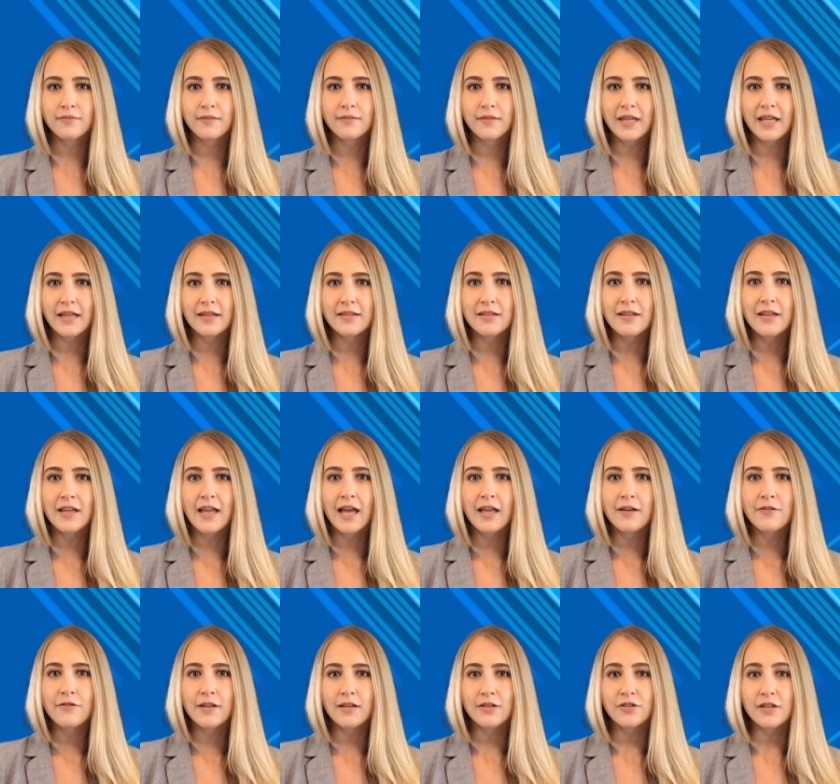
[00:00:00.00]
Let's
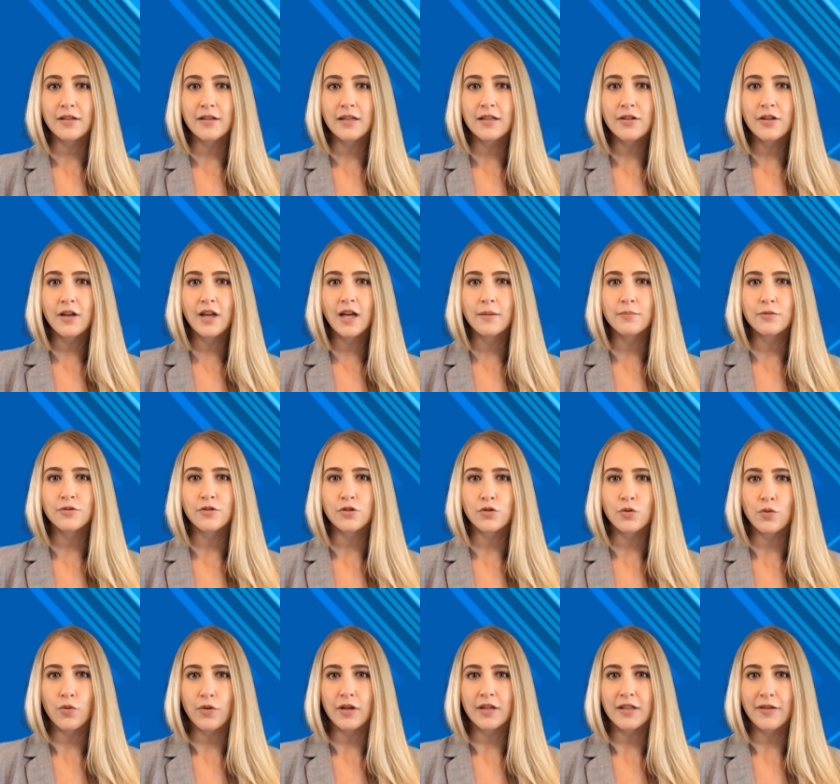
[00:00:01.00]
dive into the top
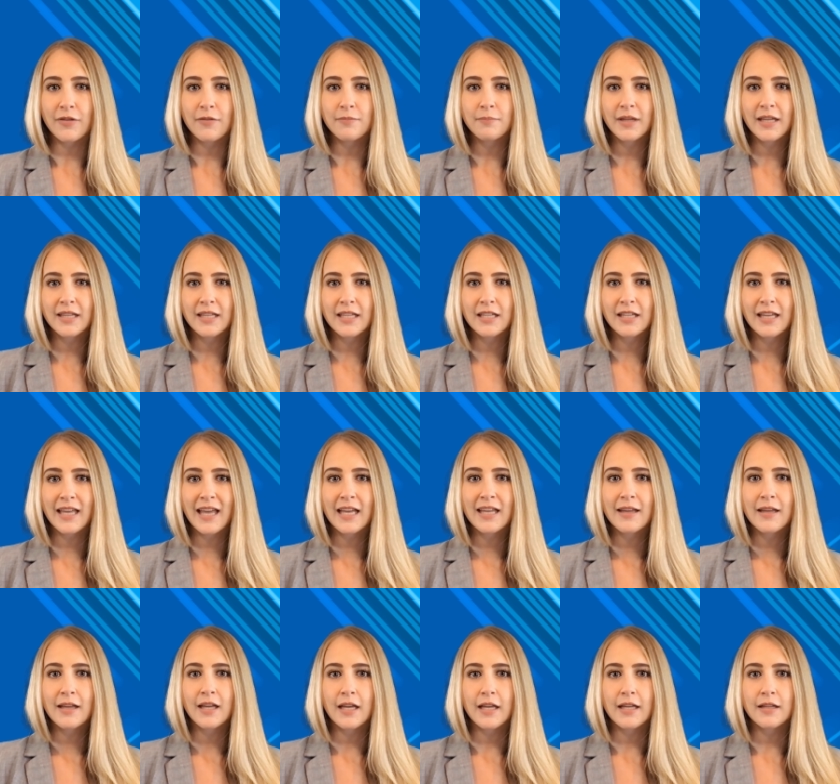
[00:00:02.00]
stories making
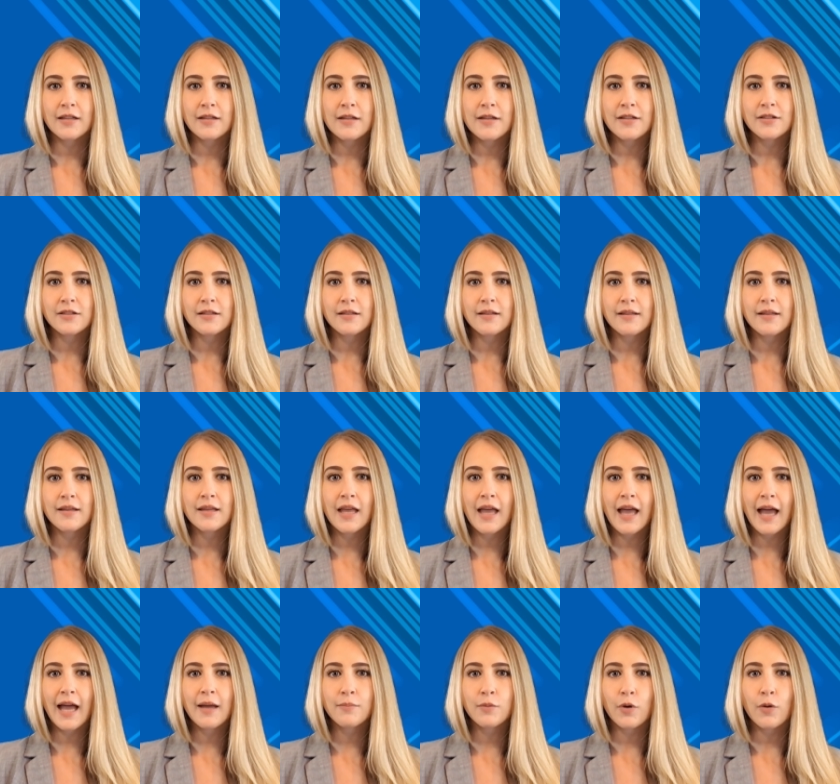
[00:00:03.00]
headlines.
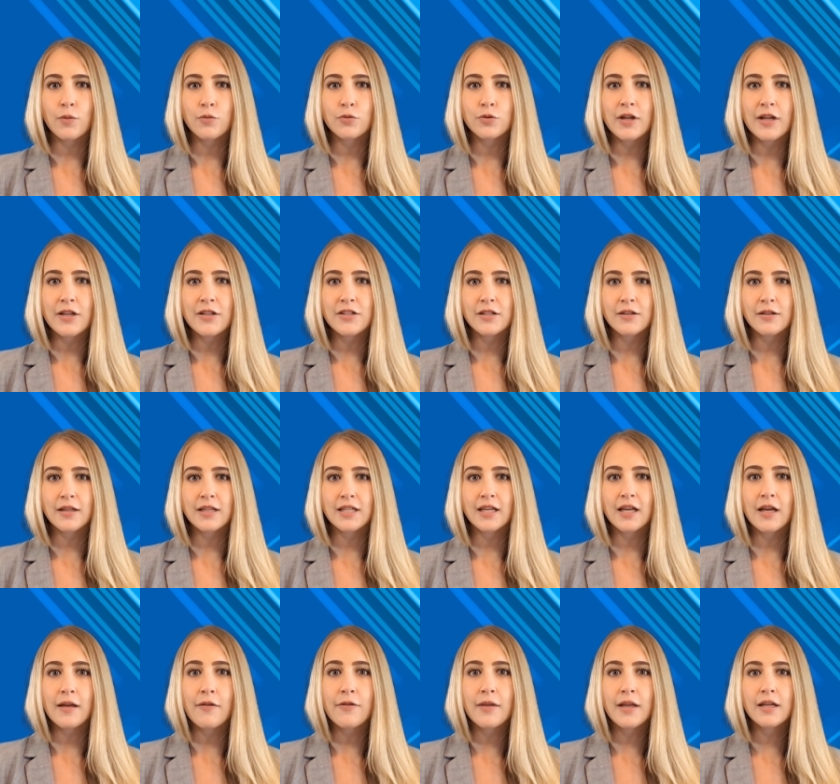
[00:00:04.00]
Apple recently
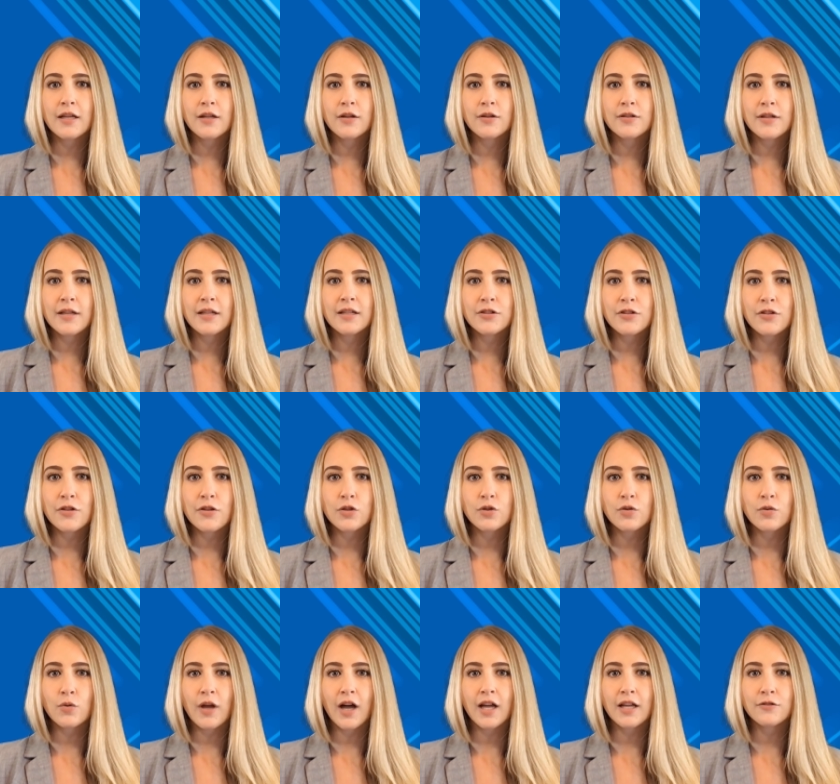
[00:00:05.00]
unveiled its
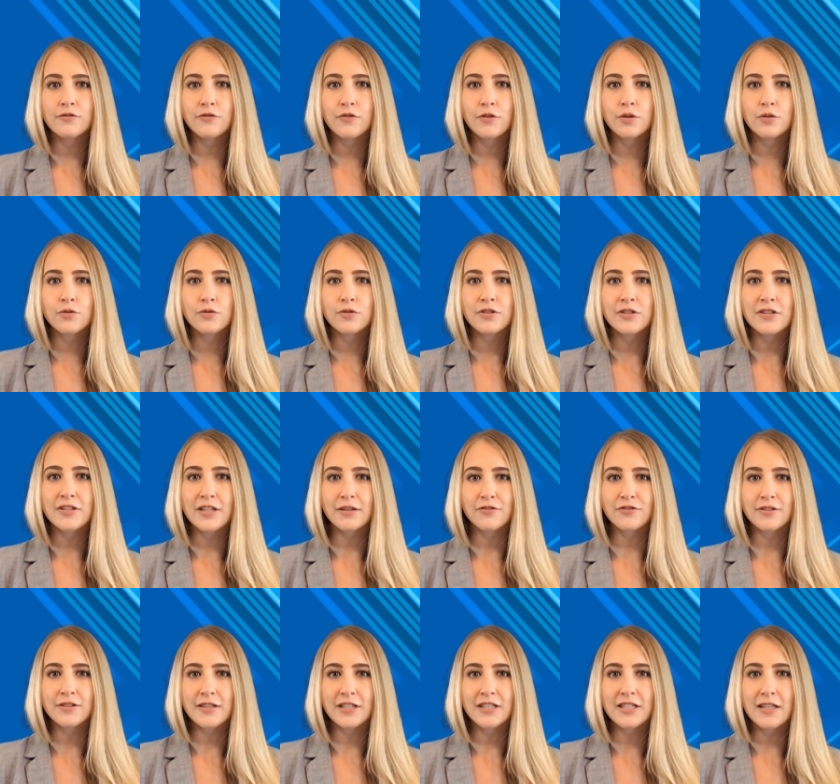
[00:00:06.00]
new iPhone
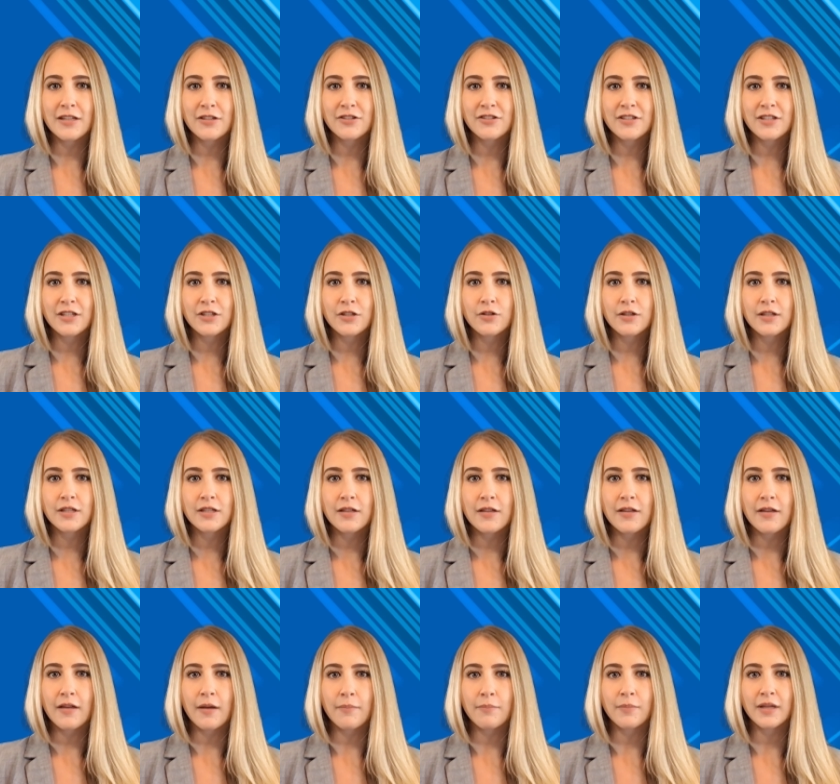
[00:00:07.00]
17
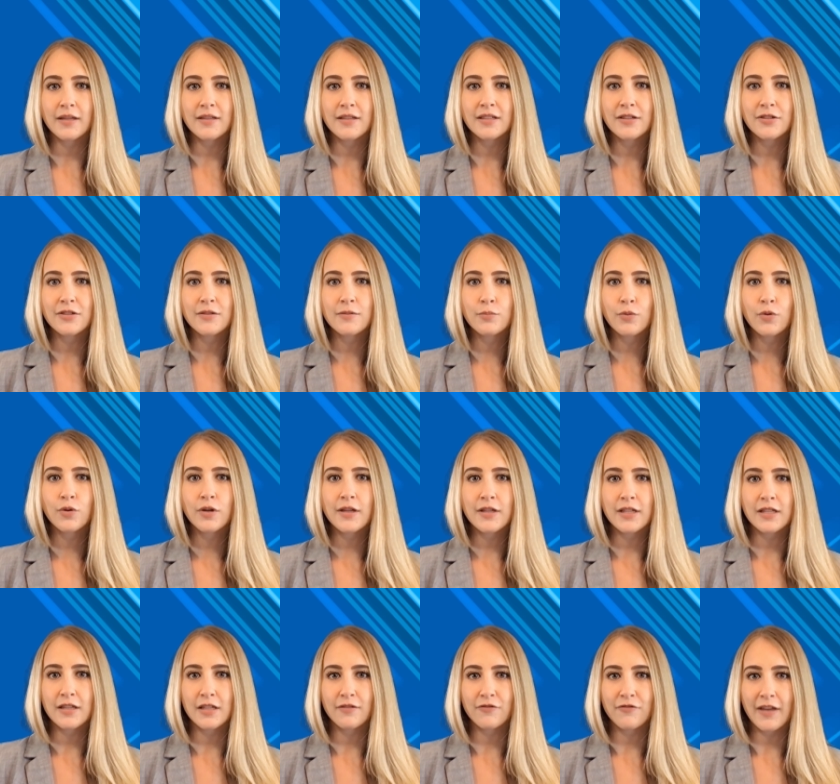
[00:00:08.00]
series, but
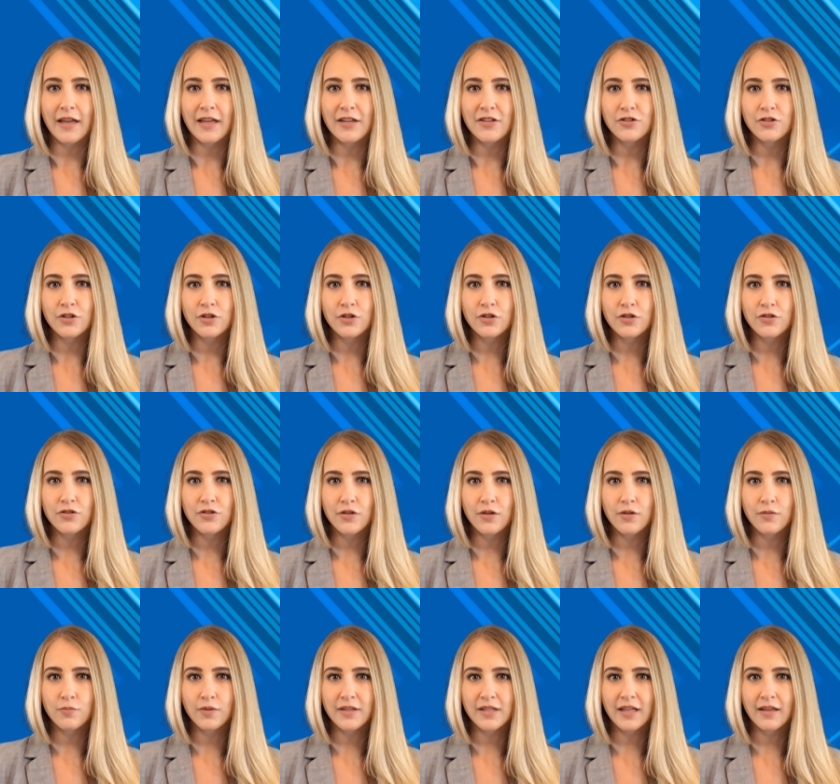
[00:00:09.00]
disappointed investors
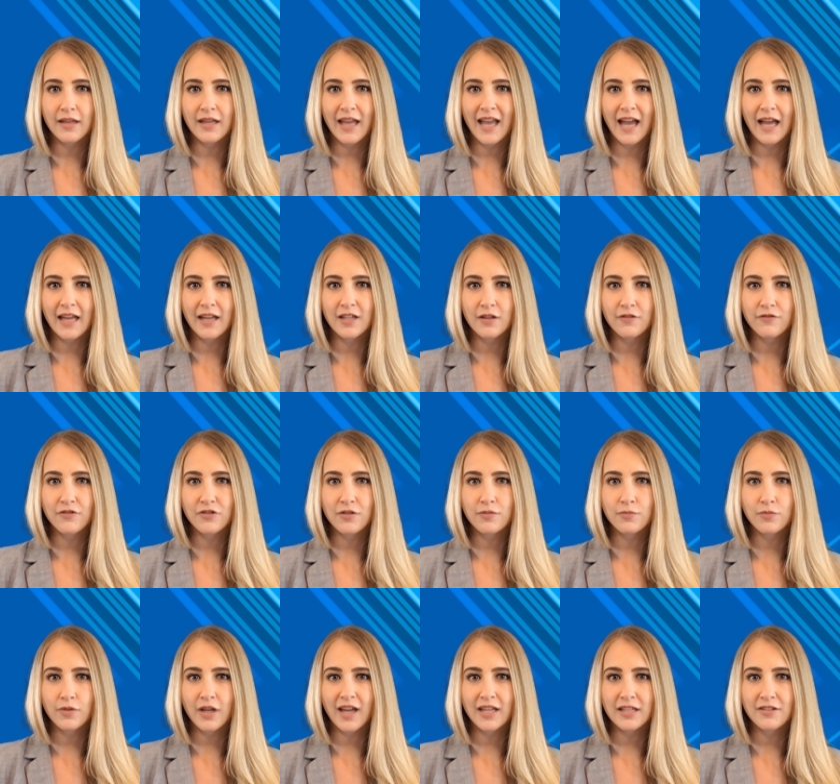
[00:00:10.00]
with a lack of
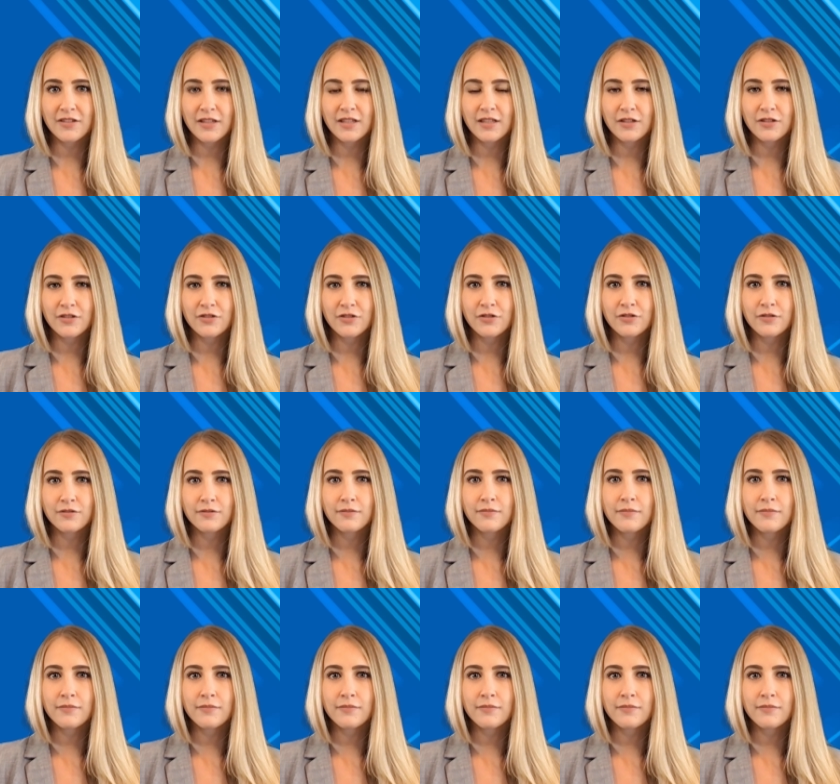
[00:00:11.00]
surprises.